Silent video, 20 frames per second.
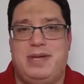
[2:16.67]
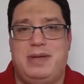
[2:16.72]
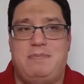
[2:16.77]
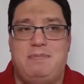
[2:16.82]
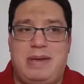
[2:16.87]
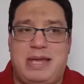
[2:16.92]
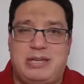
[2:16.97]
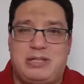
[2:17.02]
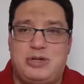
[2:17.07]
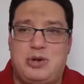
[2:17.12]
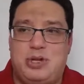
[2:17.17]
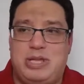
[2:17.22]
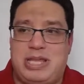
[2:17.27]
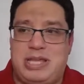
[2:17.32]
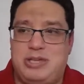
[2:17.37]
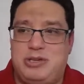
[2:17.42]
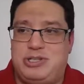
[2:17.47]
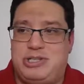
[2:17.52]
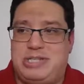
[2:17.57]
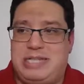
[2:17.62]
Make sure that
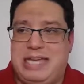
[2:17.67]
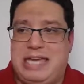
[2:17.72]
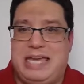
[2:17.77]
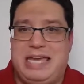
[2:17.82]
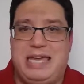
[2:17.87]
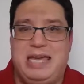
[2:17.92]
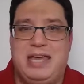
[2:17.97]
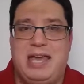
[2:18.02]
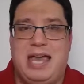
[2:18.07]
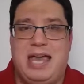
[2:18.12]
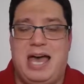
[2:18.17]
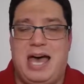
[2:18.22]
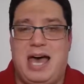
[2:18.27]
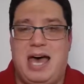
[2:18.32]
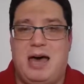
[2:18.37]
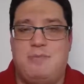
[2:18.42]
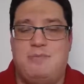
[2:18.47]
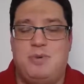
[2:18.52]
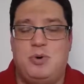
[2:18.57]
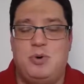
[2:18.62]
you see
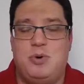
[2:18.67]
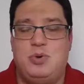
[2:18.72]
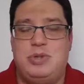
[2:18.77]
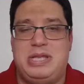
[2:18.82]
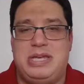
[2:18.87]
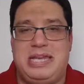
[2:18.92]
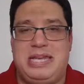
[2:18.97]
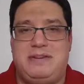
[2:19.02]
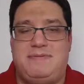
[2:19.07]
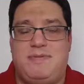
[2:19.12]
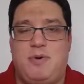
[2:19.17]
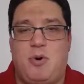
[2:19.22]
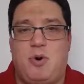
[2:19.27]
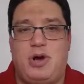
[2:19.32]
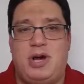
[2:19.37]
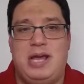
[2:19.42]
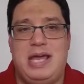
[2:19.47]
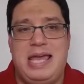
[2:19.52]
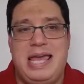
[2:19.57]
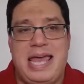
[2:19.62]
who the need
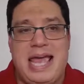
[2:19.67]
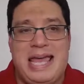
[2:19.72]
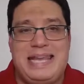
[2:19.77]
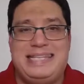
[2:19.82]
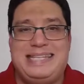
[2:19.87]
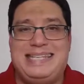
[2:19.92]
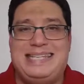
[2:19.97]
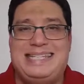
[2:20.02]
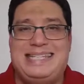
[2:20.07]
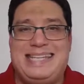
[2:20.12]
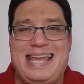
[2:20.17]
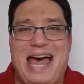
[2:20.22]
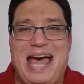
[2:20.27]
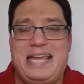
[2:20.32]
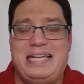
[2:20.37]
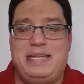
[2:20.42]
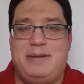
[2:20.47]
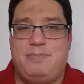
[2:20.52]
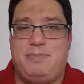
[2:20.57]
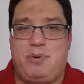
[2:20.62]
for and
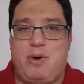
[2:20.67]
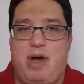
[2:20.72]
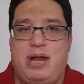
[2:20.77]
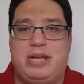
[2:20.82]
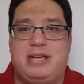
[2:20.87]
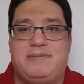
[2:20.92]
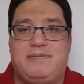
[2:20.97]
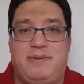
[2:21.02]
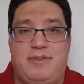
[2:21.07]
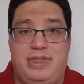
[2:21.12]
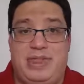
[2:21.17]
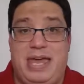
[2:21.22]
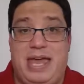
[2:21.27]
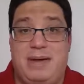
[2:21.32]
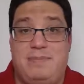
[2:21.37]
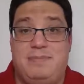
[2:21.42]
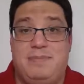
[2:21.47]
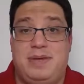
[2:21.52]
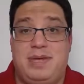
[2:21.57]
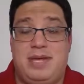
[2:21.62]
design the product for
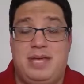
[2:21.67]
them.